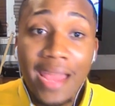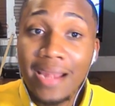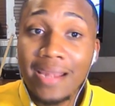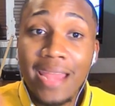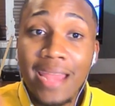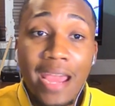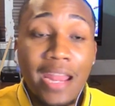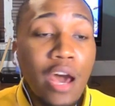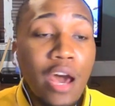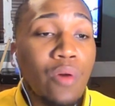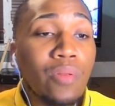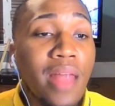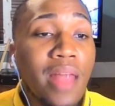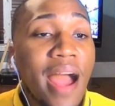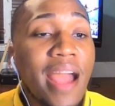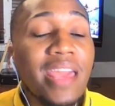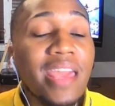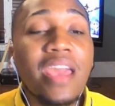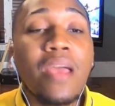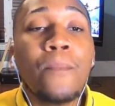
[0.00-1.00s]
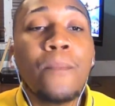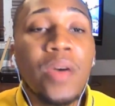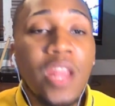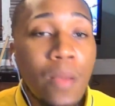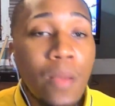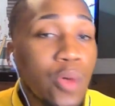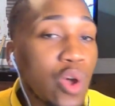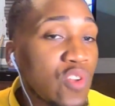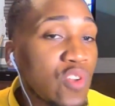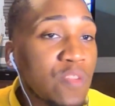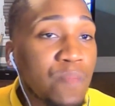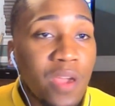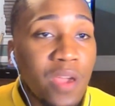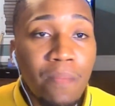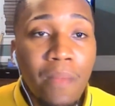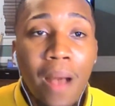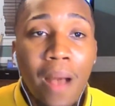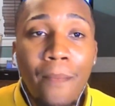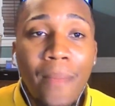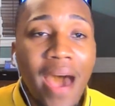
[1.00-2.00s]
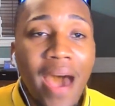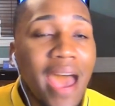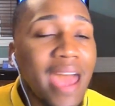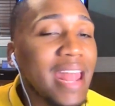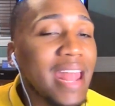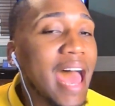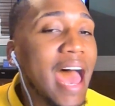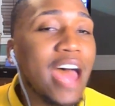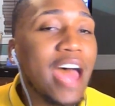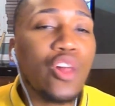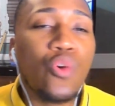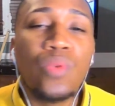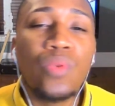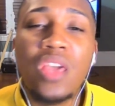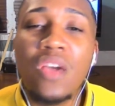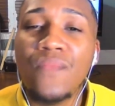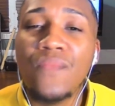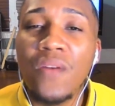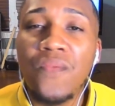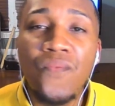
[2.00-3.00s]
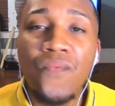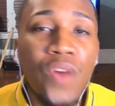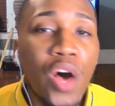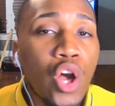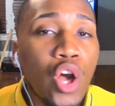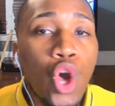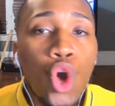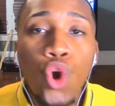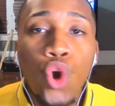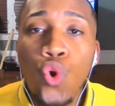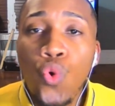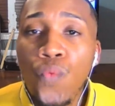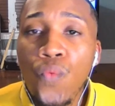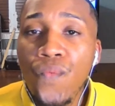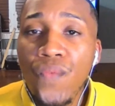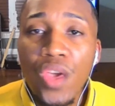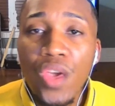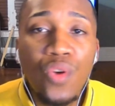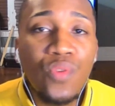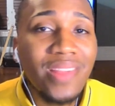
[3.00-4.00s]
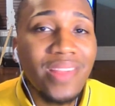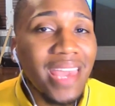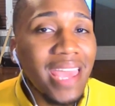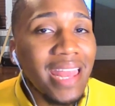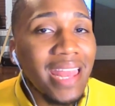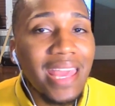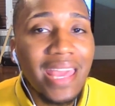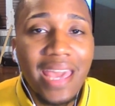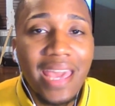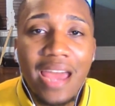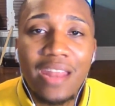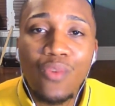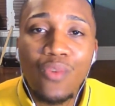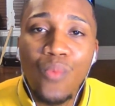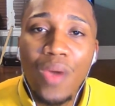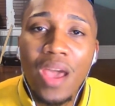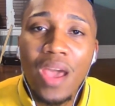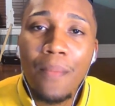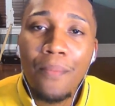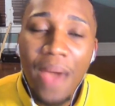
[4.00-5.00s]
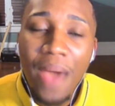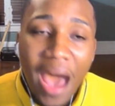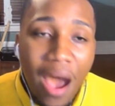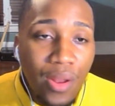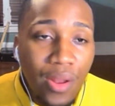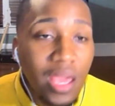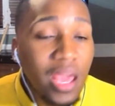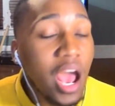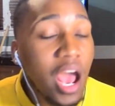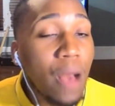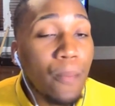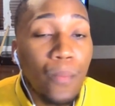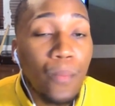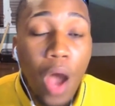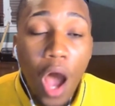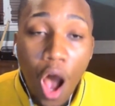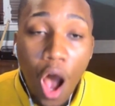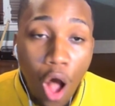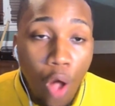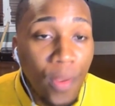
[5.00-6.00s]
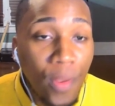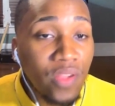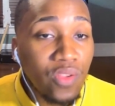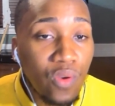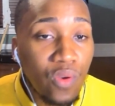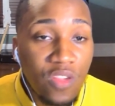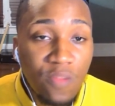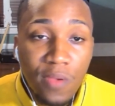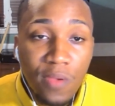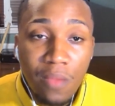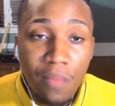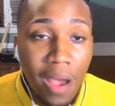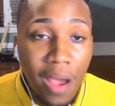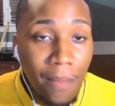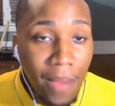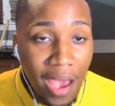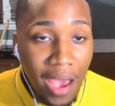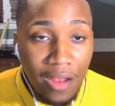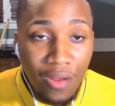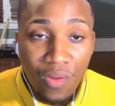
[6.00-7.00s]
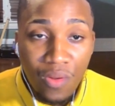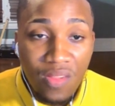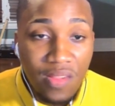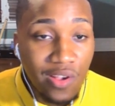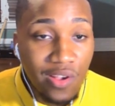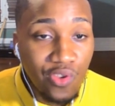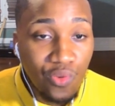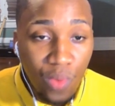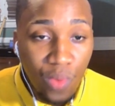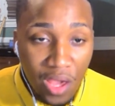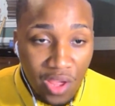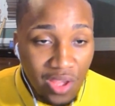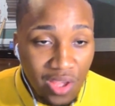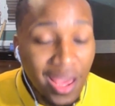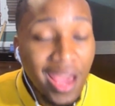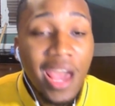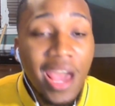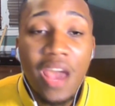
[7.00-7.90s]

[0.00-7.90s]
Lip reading: They don't like it, but I'm going to speak my mind. I don't give a fuck who feels any kind of way about it. I'm always going to speak my mind on the situation.